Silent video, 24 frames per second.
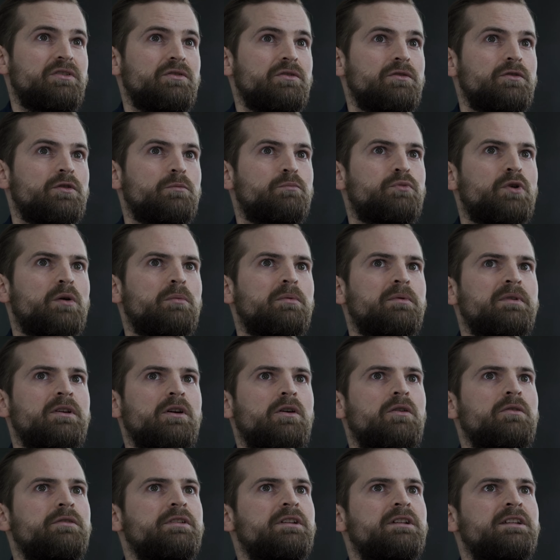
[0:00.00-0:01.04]
you'll probably
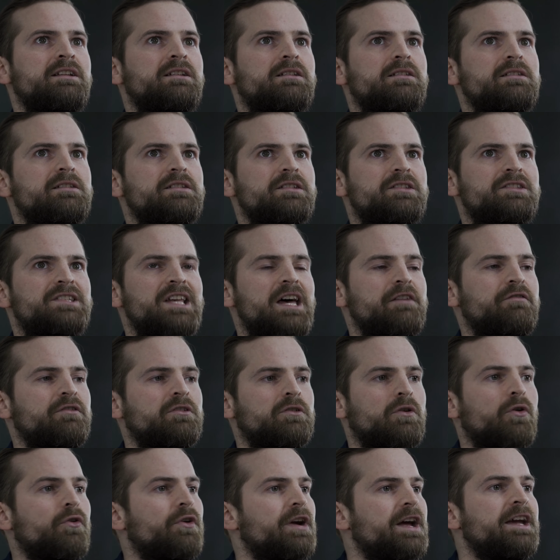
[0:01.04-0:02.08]
only need 7
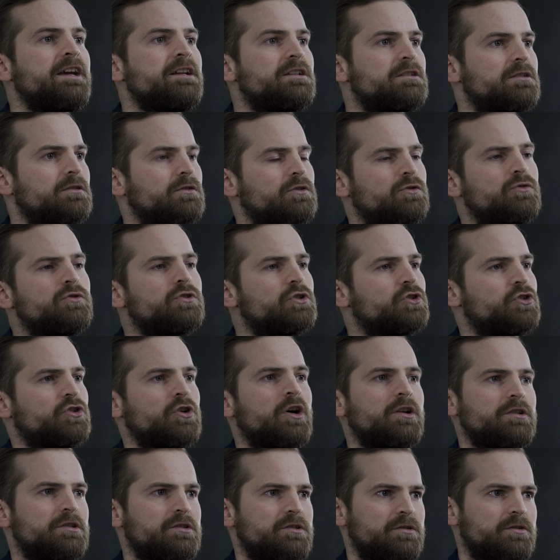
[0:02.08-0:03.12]
or 8 good
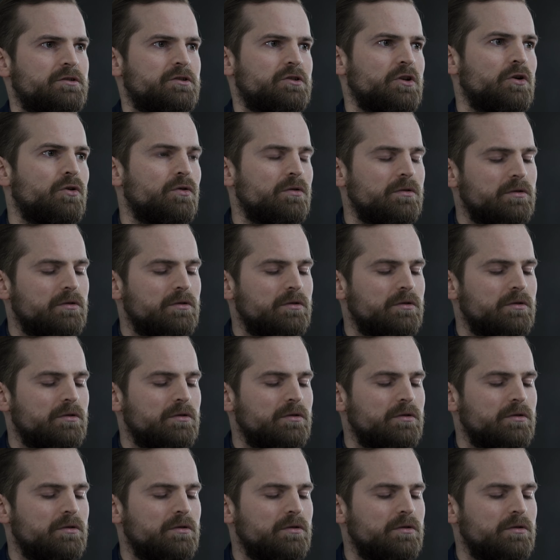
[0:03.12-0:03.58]
shots. So